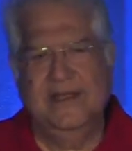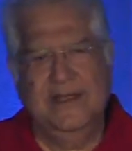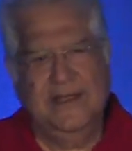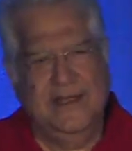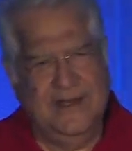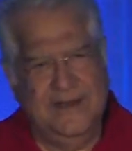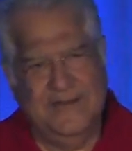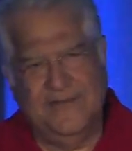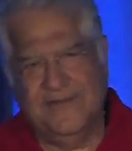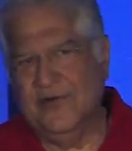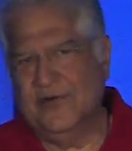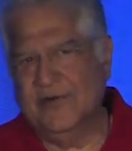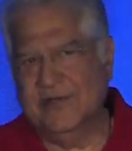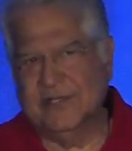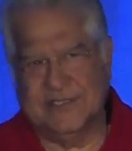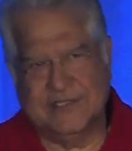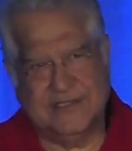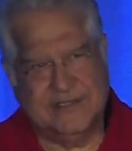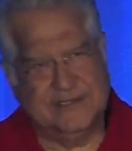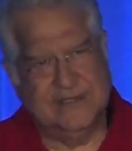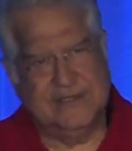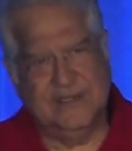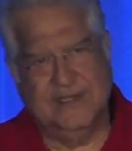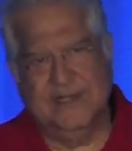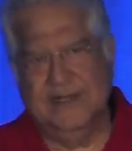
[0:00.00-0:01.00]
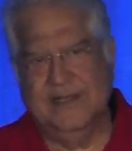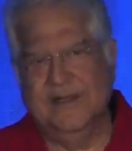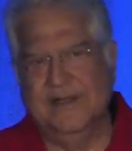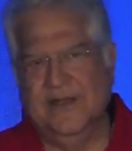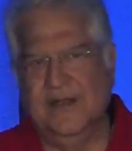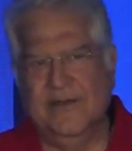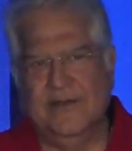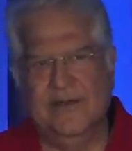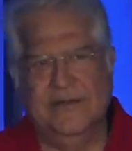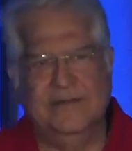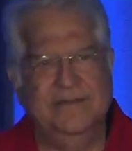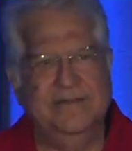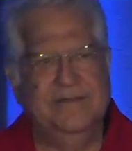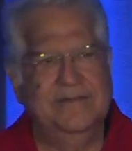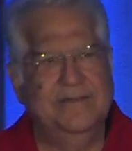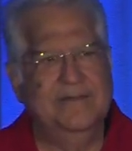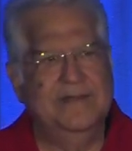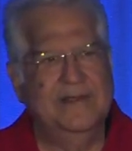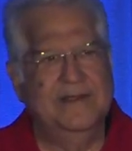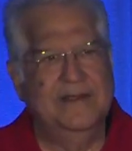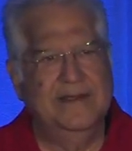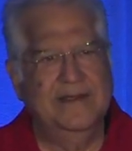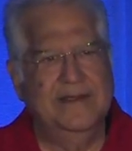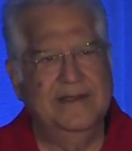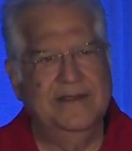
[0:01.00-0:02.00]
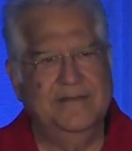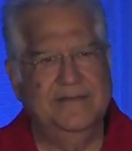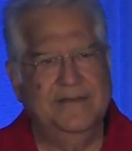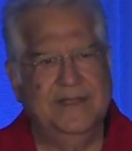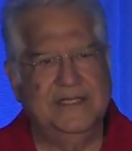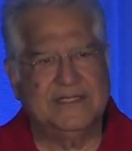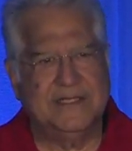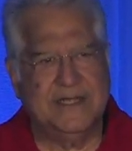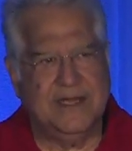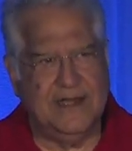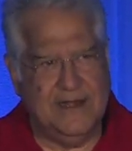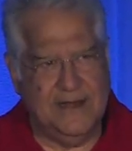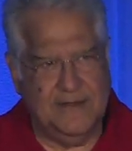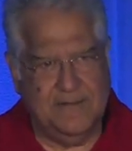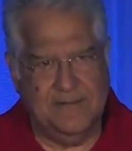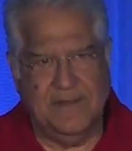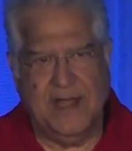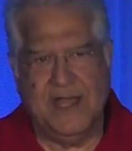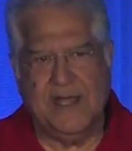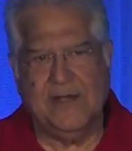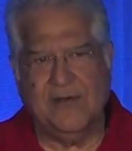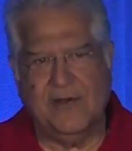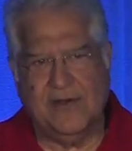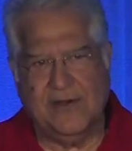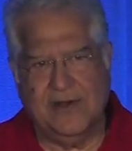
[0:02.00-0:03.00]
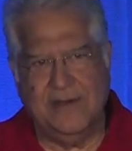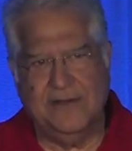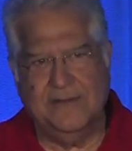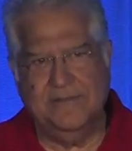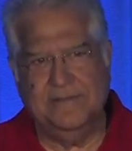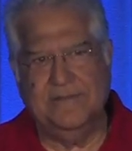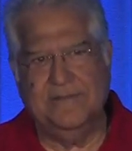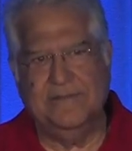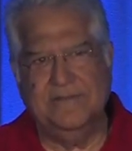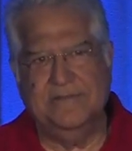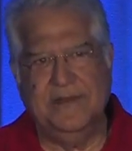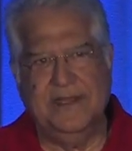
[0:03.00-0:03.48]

And of course, uh, you know, uh, we started Microcomp,